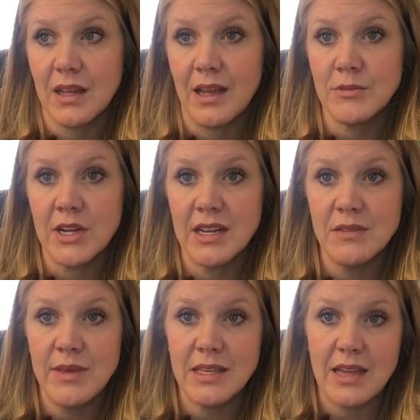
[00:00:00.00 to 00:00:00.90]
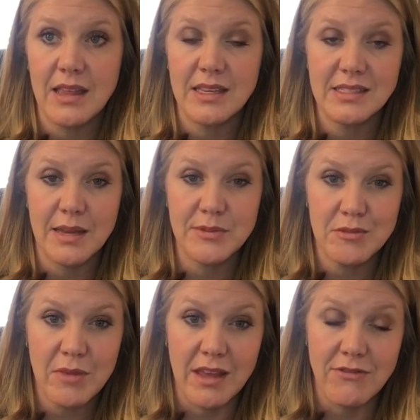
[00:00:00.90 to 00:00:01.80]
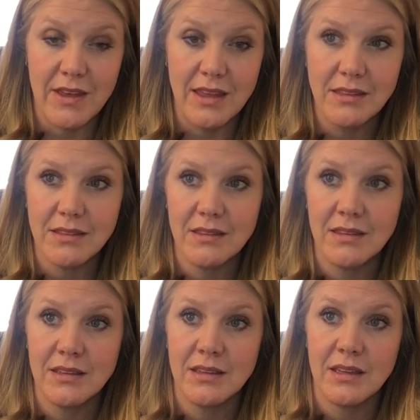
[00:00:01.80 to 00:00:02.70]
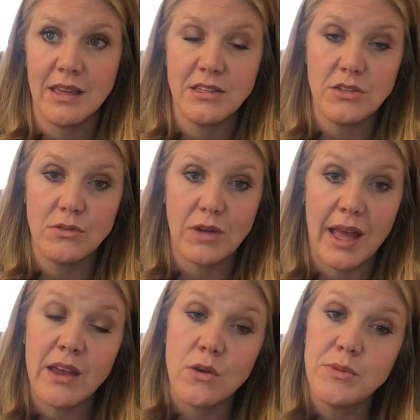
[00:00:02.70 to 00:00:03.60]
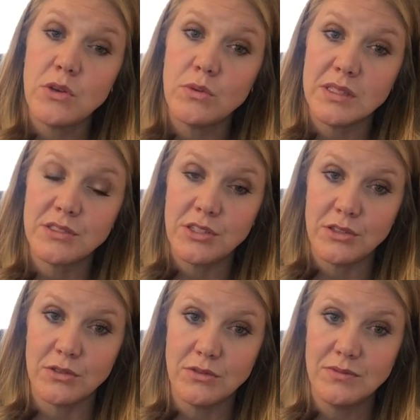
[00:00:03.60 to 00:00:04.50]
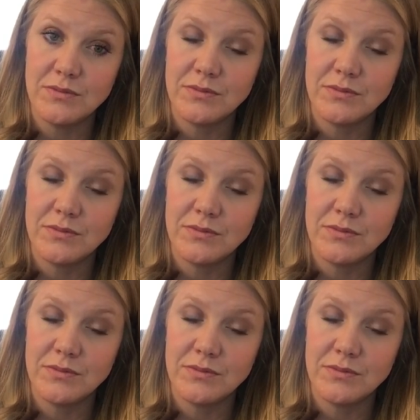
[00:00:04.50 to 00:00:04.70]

I'm trying to make daily steps in my faith, and I hope you will too.